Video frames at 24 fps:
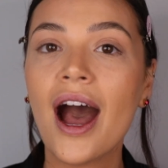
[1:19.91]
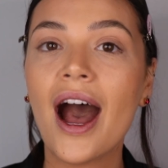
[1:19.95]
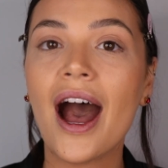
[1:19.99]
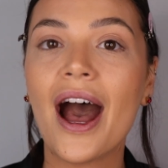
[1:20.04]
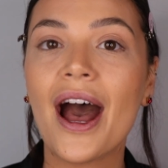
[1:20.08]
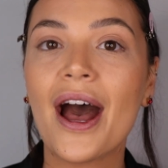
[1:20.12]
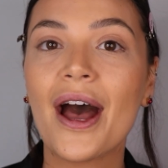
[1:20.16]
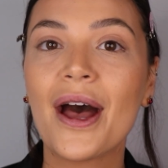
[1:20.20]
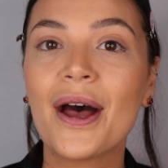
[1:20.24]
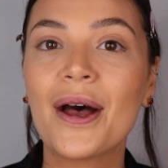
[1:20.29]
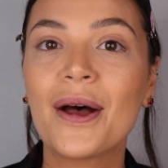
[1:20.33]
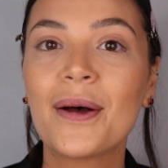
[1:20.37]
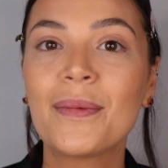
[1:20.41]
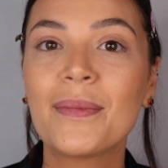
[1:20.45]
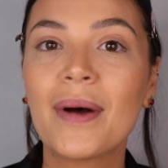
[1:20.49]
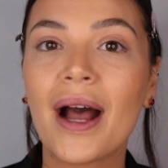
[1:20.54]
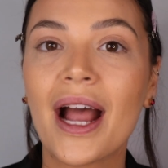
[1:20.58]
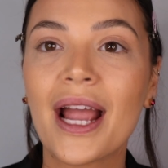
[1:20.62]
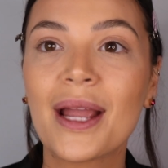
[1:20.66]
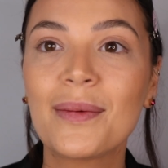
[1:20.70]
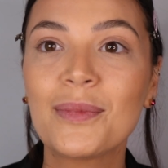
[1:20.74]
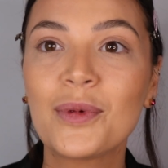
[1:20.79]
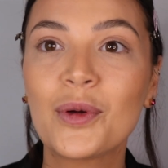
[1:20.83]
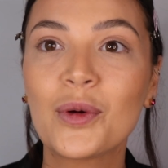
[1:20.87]

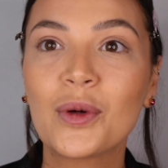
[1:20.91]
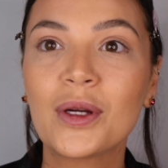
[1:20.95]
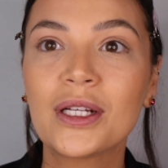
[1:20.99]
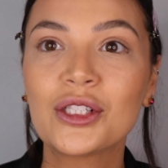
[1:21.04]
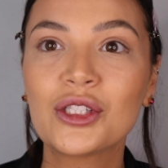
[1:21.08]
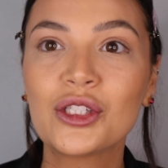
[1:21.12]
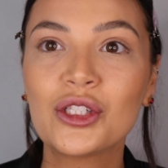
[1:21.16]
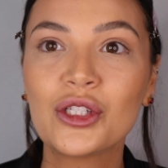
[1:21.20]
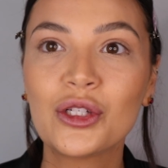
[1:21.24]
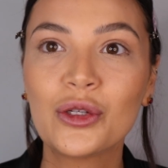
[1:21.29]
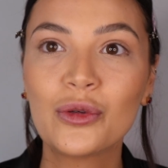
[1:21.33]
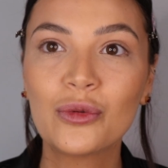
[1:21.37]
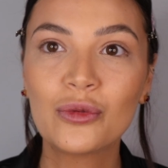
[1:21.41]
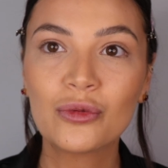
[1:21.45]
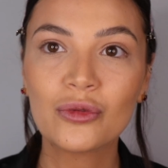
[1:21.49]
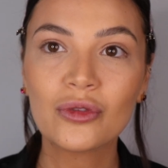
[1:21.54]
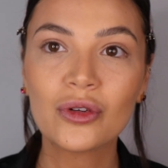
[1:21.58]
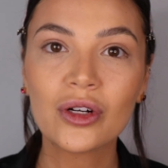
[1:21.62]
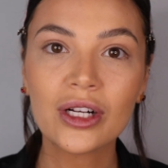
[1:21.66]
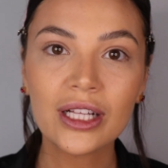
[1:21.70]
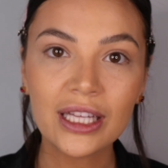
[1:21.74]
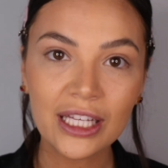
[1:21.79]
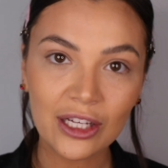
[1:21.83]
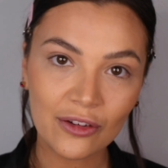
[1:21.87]
I'm going to
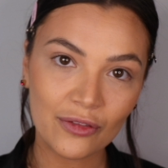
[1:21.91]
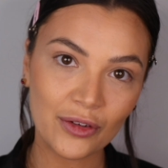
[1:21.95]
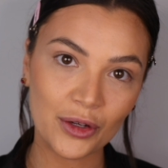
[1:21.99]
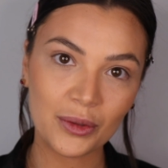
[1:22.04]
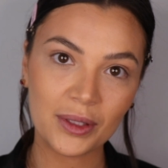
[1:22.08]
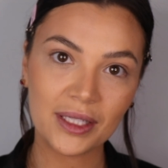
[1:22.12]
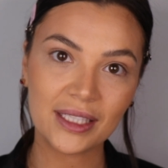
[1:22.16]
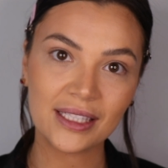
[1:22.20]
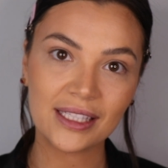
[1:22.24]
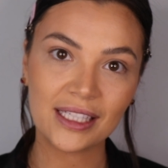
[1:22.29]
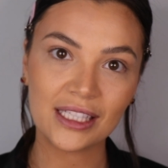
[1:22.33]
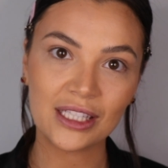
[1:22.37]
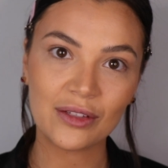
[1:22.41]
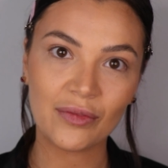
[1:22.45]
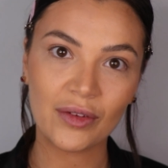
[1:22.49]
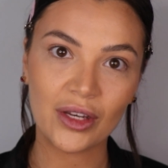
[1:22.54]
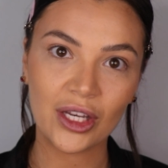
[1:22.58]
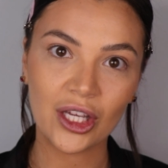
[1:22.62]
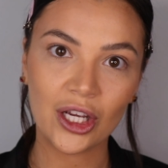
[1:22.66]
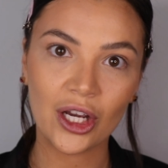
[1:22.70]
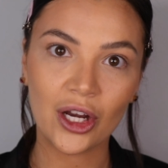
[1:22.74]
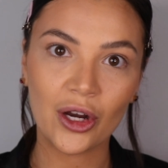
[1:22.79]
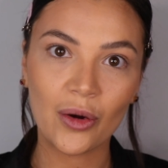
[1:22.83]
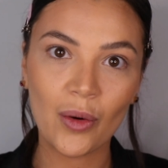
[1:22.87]
really focus this
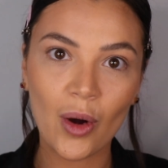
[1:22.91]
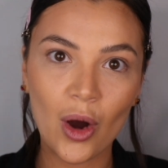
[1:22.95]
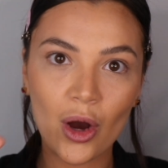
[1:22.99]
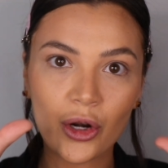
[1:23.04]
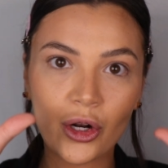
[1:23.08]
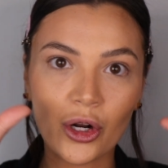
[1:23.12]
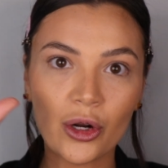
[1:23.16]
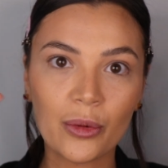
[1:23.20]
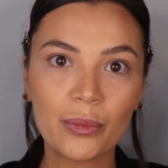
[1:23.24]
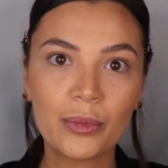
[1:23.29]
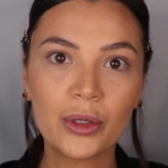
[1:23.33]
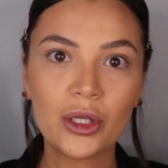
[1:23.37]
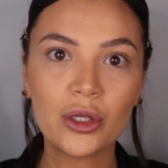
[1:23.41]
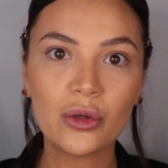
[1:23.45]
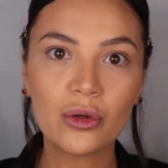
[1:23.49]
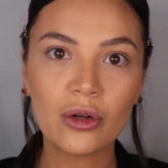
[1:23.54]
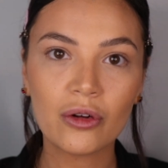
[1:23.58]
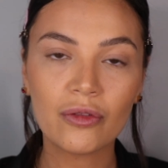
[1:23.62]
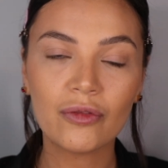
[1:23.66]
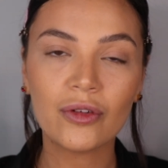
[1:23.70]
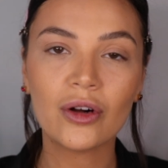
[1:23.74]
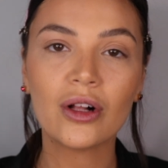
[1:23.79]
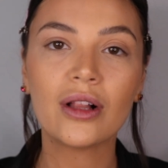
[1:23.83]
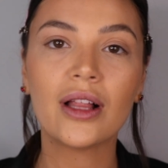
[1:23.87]
video on her
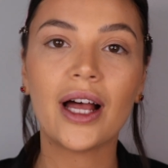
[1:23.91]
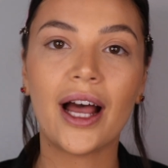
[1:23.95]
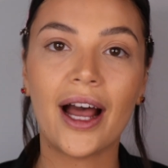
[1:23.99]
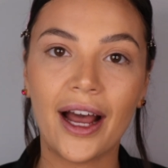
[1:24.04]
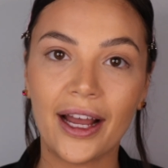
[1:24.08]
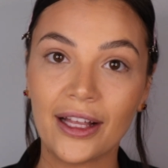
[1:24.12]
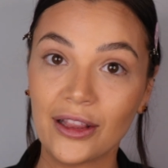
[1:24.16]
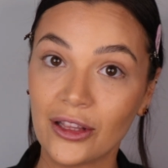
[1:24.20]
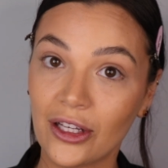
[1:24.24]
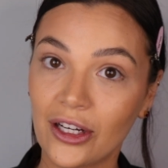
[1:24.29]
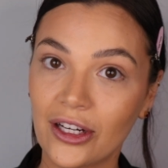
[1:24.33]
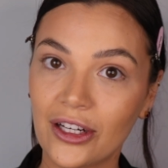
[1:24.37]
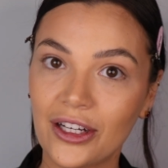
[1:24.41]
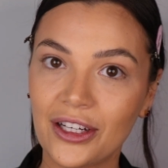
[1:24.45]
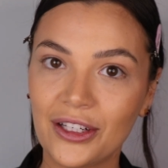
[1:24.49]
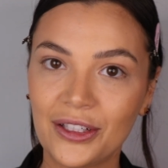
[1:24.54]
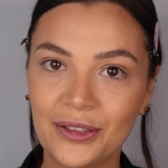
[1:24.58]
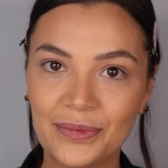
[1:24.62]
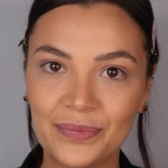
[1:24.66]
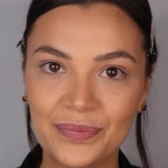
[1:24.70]
beautiful eye look.